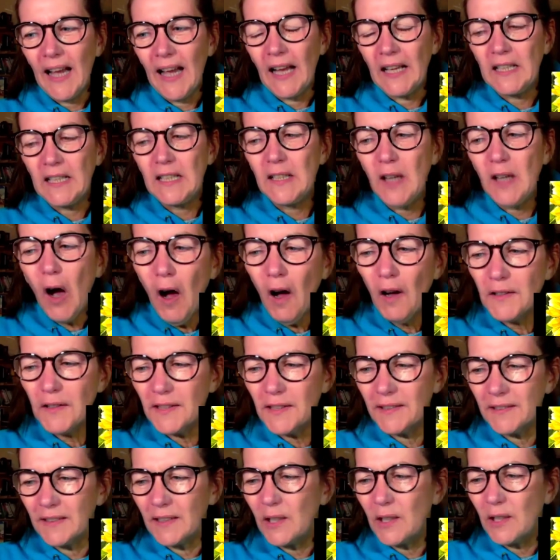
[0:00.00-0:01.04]
a
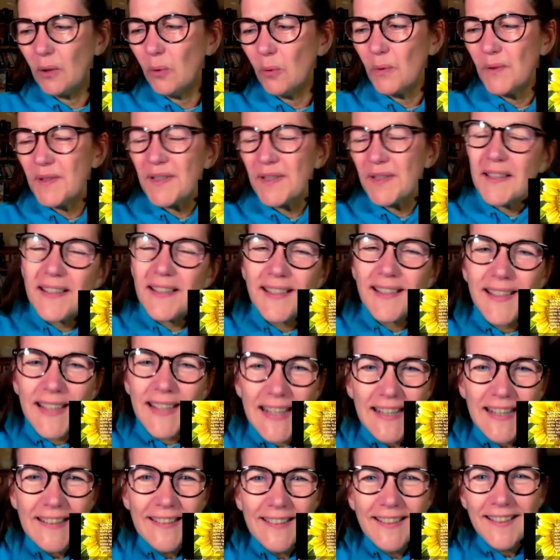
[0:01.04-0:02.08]
garden causes
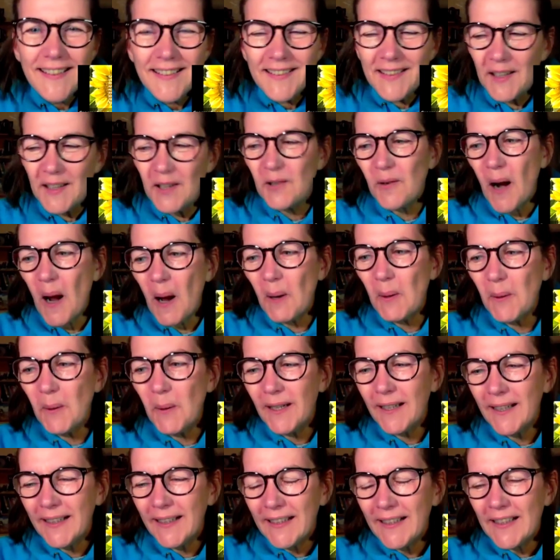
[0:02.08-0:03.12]
seeds to grow,